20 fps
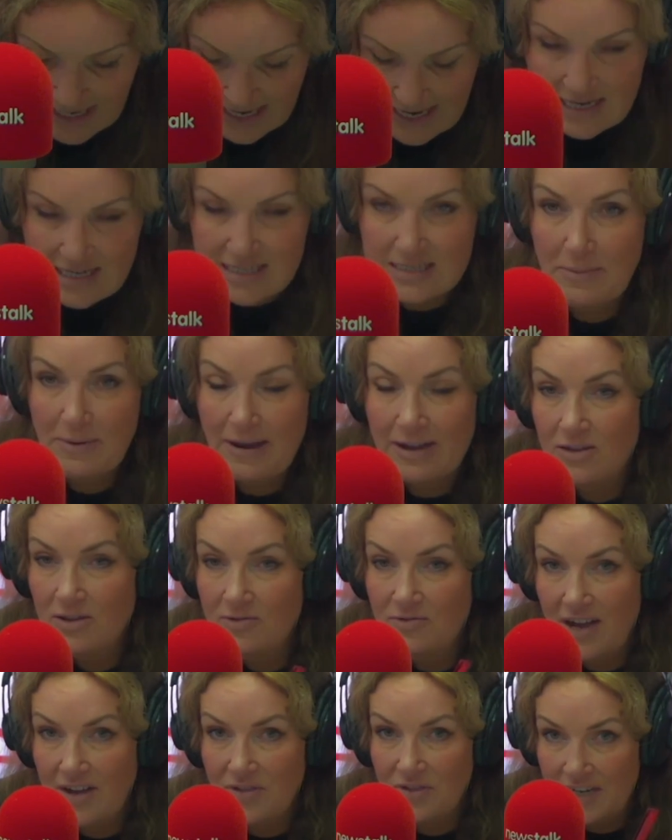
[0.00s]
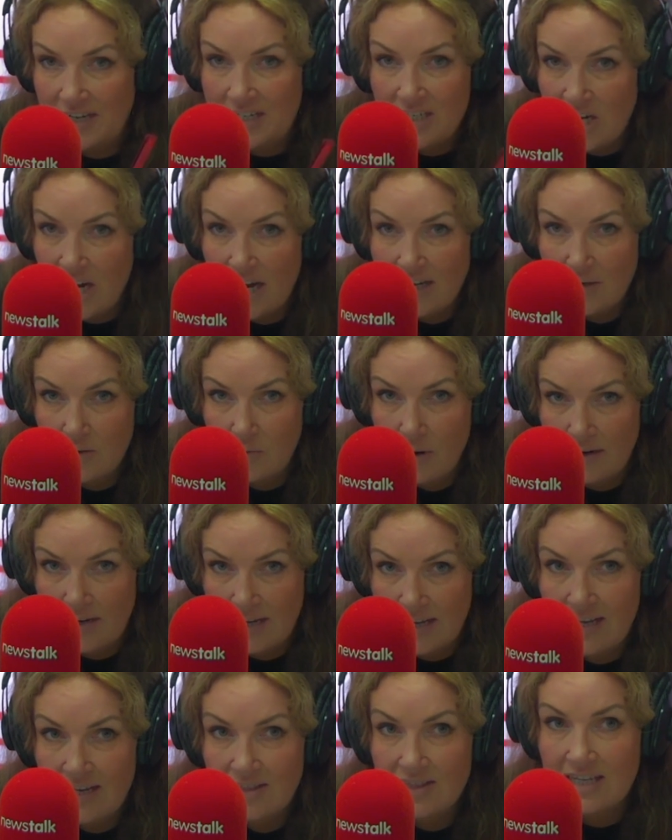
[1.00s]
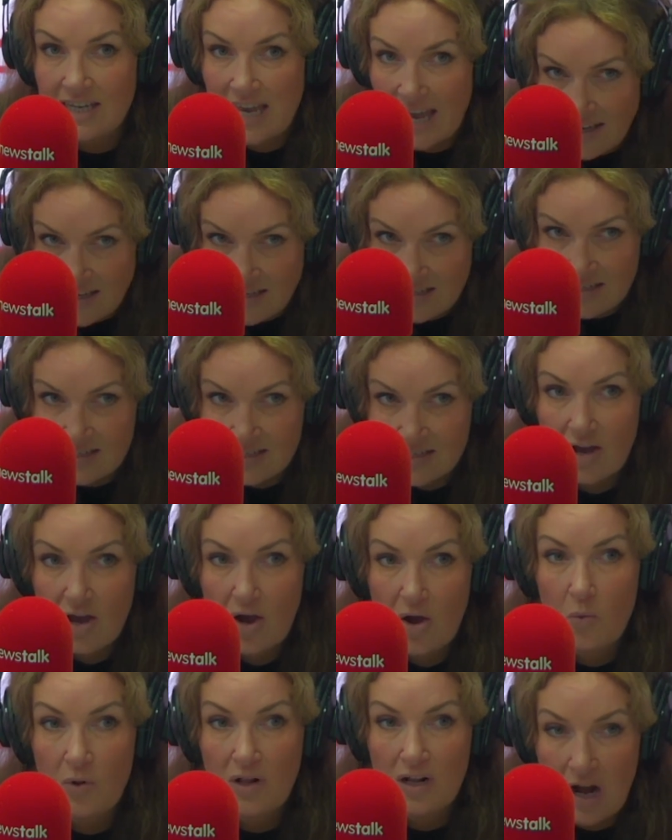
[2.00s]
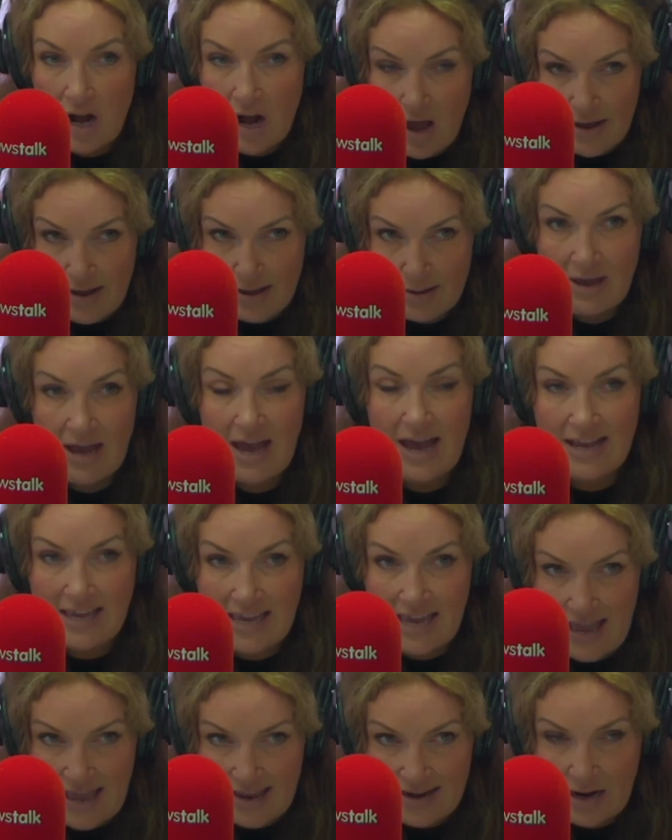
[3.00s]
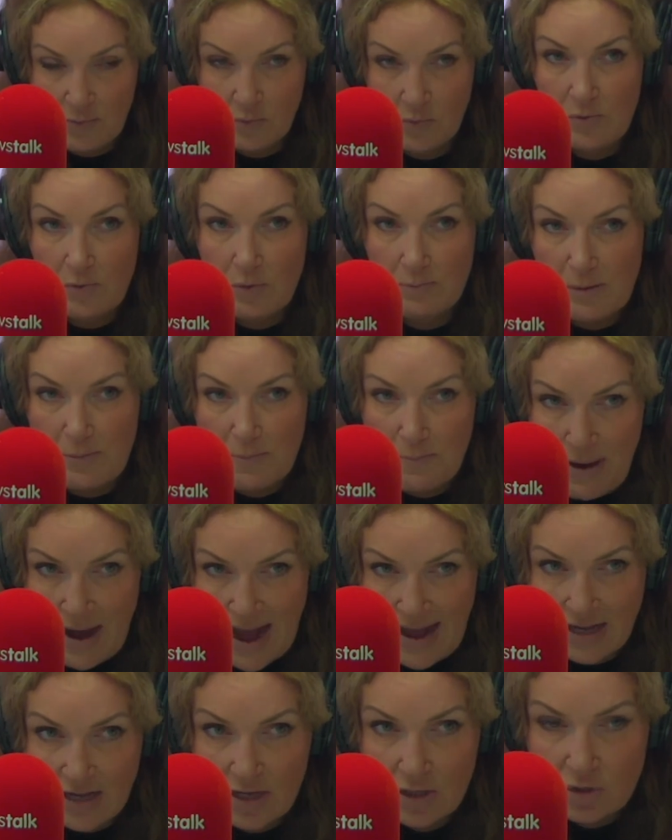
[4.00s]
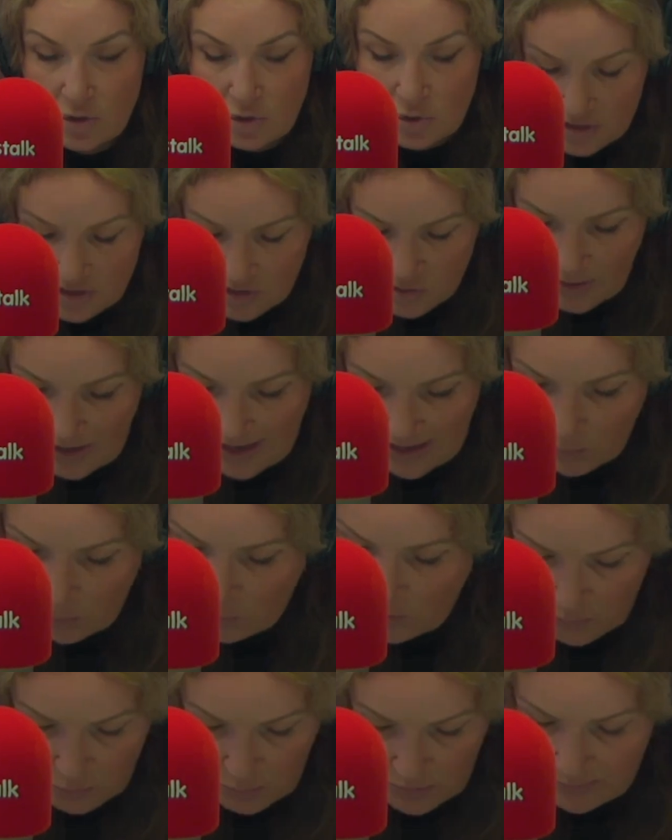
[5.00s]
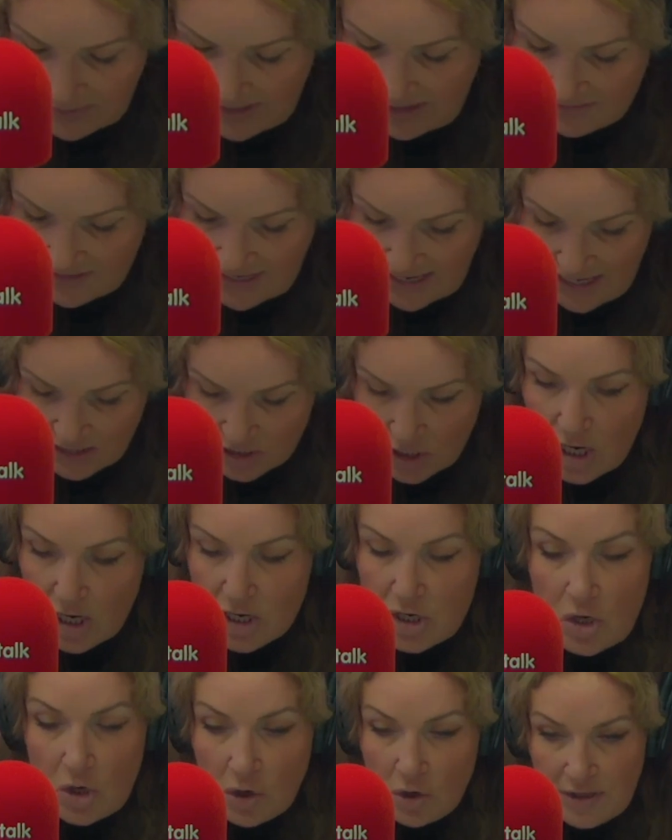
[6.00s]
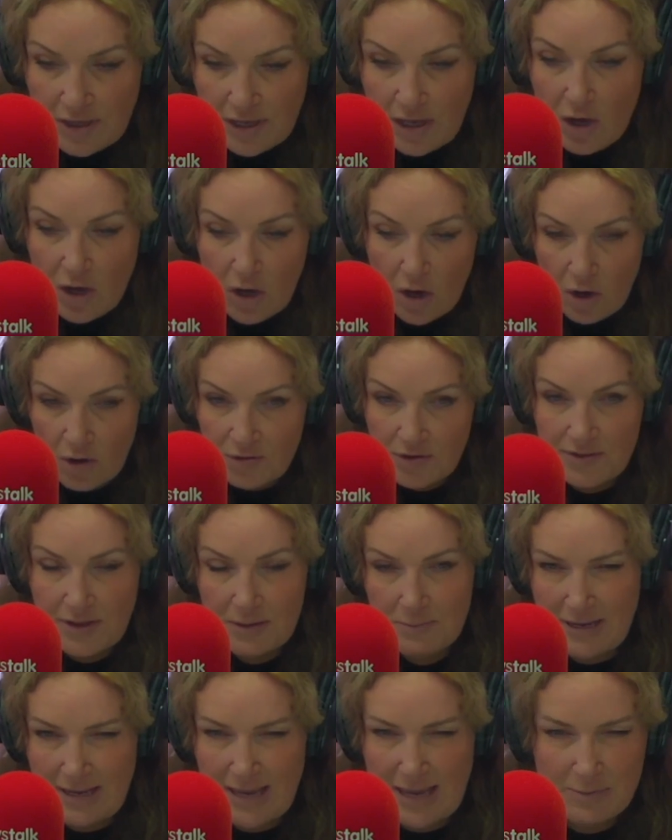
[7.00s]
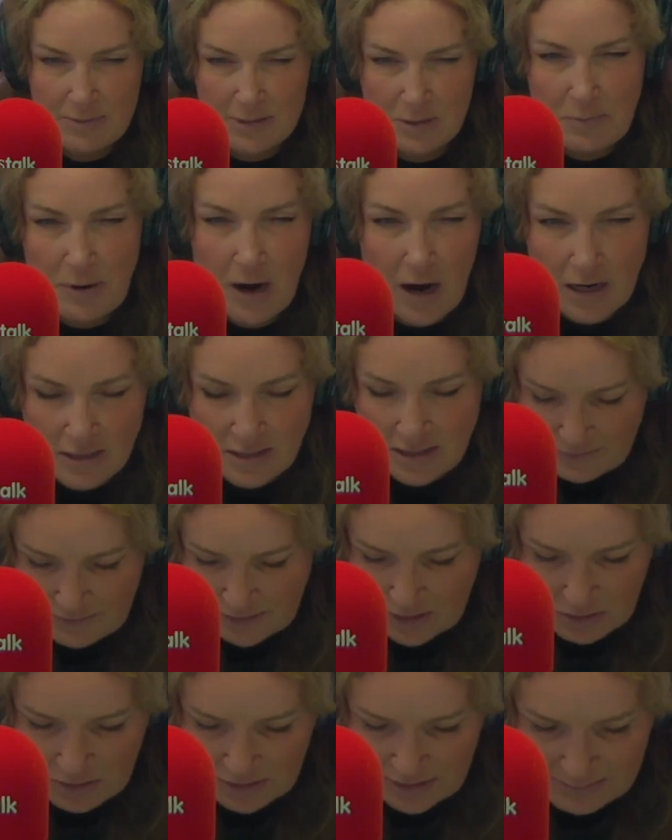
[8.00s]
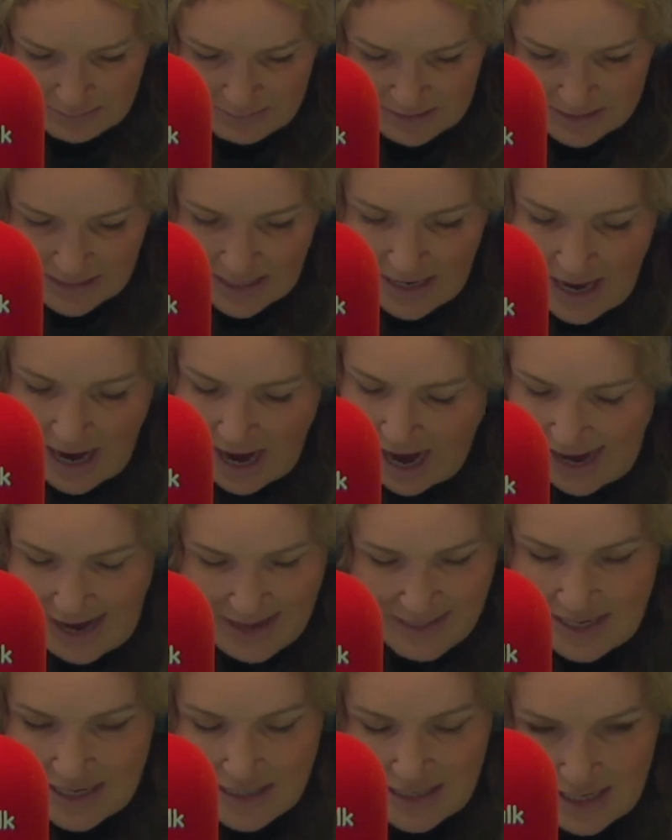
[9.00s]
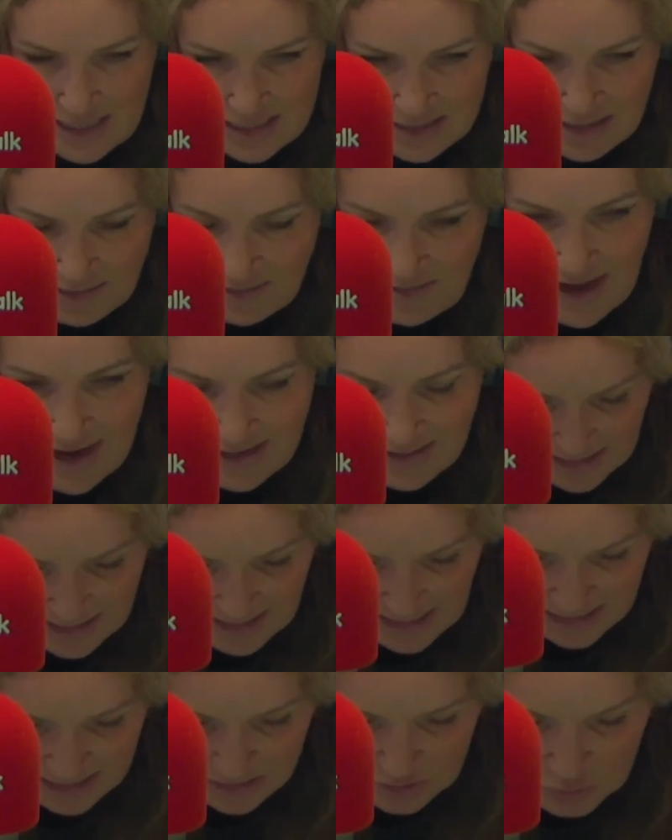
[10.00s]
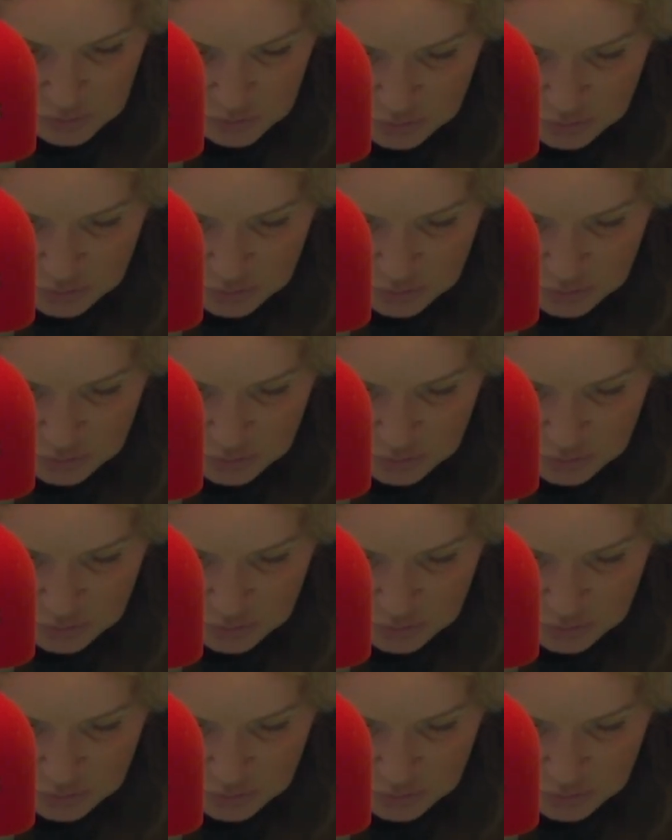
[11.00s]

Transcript: It is about the fact that in January, the cases will climb again and we will be back to square one. We will have gained nothing other than being able to party for Christmas. I think it is the fact that in